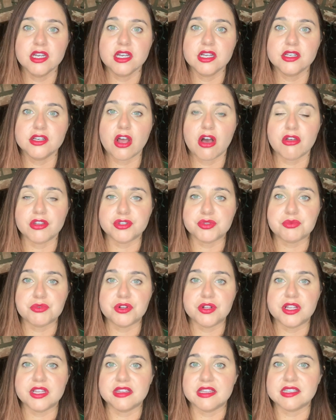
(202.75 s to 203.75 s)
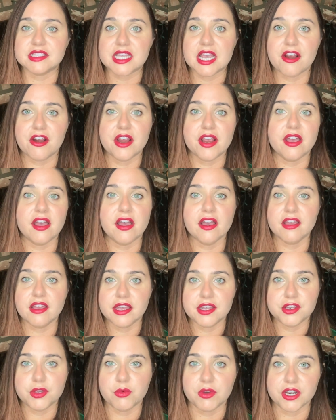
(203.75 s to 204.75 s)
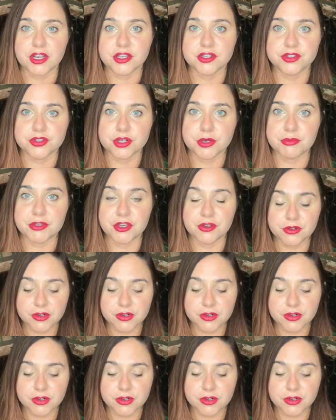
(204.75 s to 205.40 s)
knowledgeable in this area and you want to contribute.